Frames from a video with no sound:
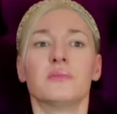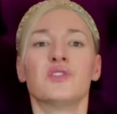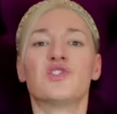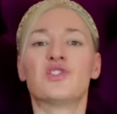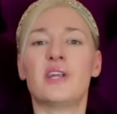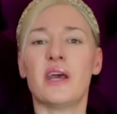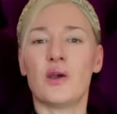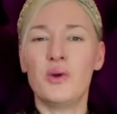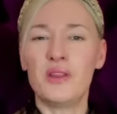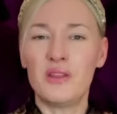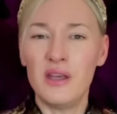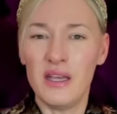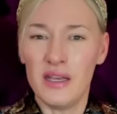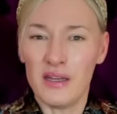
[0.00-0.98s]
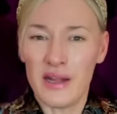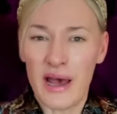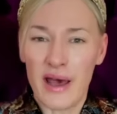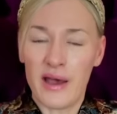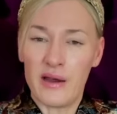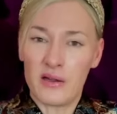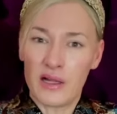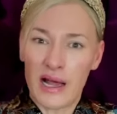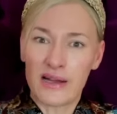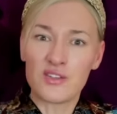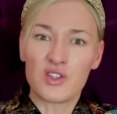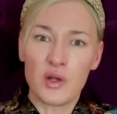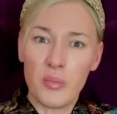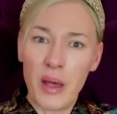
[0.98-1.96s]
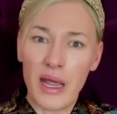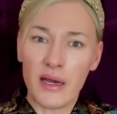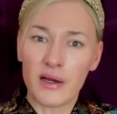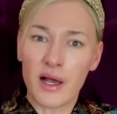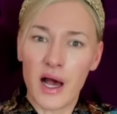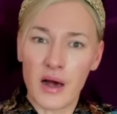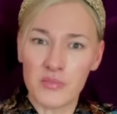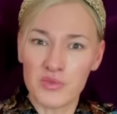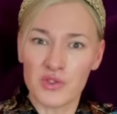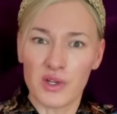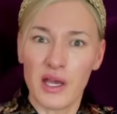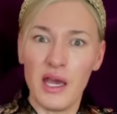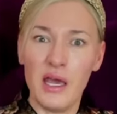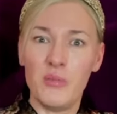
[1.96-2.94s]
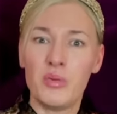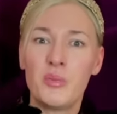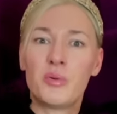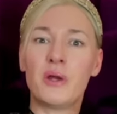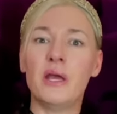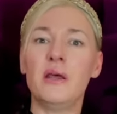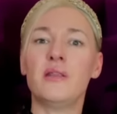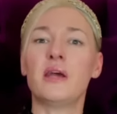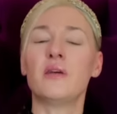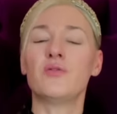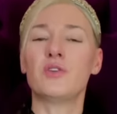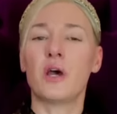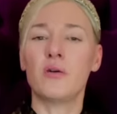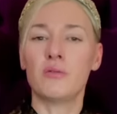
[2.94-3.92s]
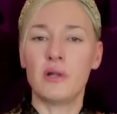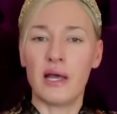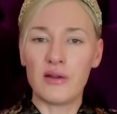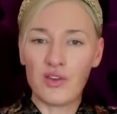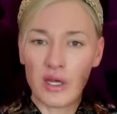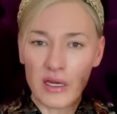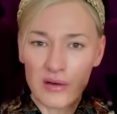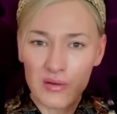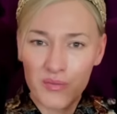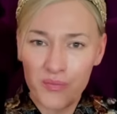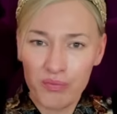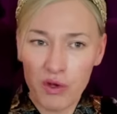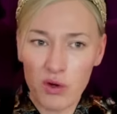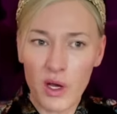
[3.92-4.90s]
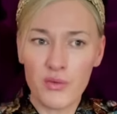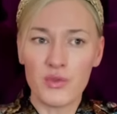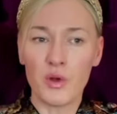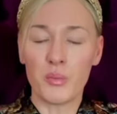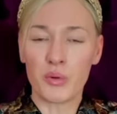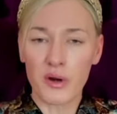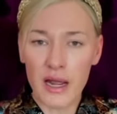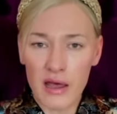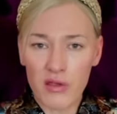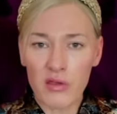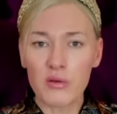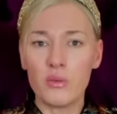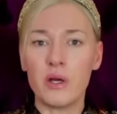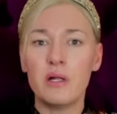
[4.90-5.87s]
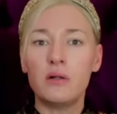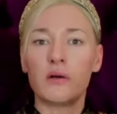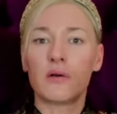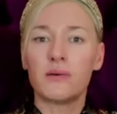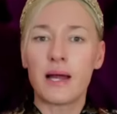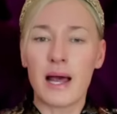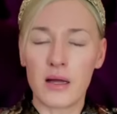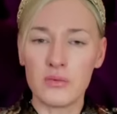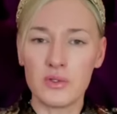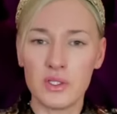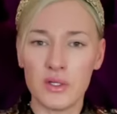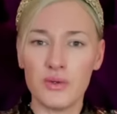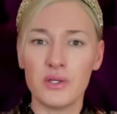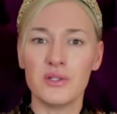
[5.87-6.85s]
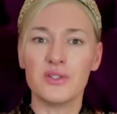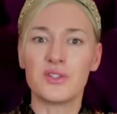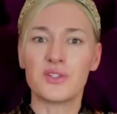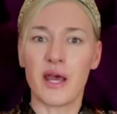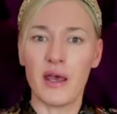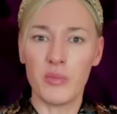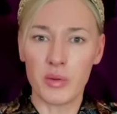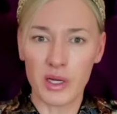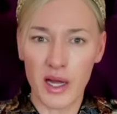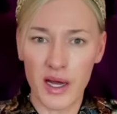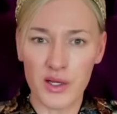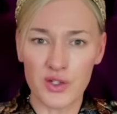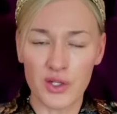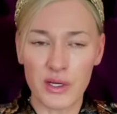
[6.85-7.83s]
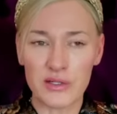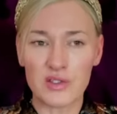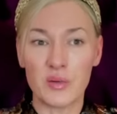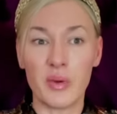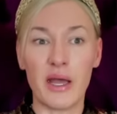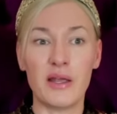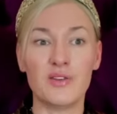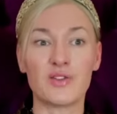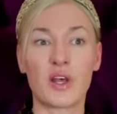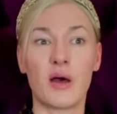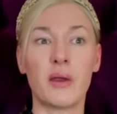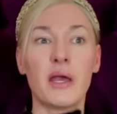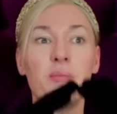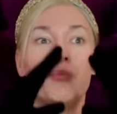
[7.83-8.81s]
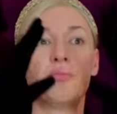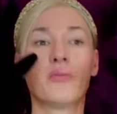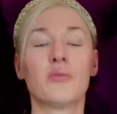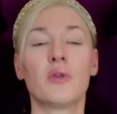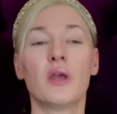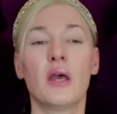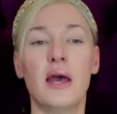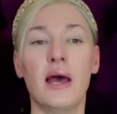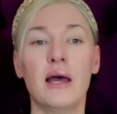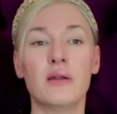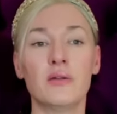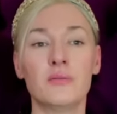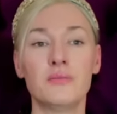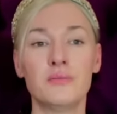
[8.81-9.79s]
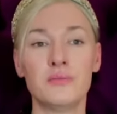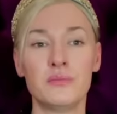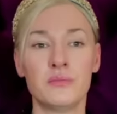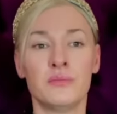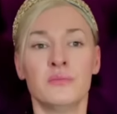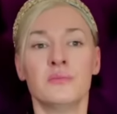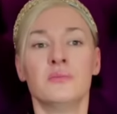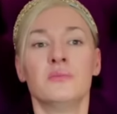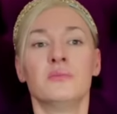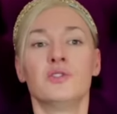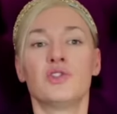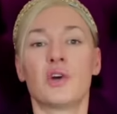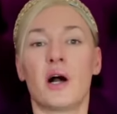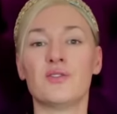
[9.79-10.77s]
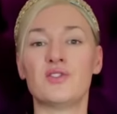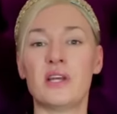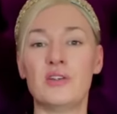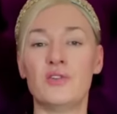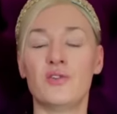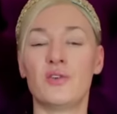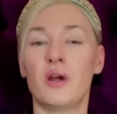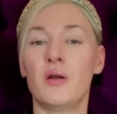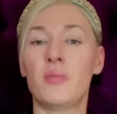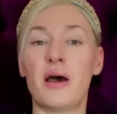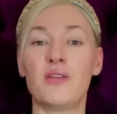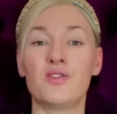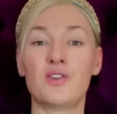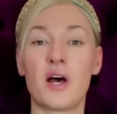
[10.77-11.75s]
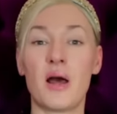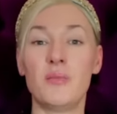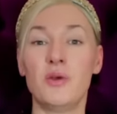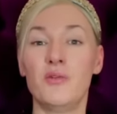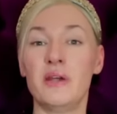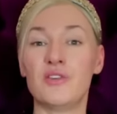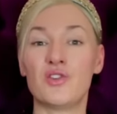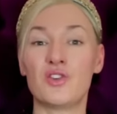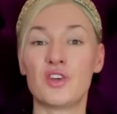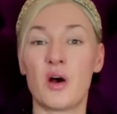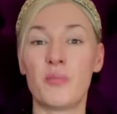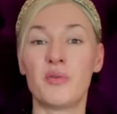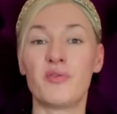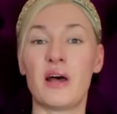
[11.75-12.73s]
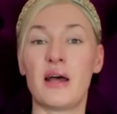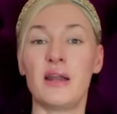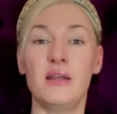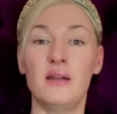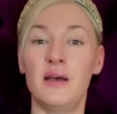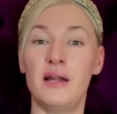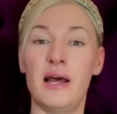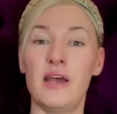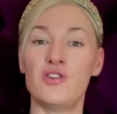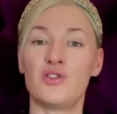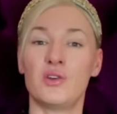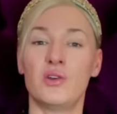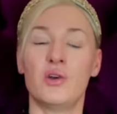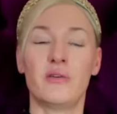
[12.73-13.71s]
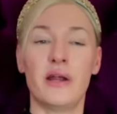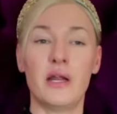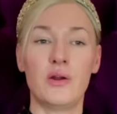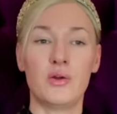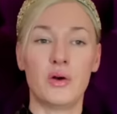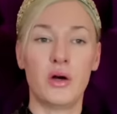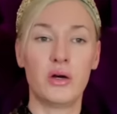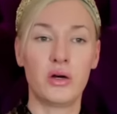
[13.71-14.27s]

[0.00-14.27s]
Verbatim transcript: stick with the inhale as the pain comes, keep breathing, don't let it. You know, the breath will ground you and stabilize you as the pain is coming in. And transcend you through it. And by the time you reach the top of that inhalation and you're ready to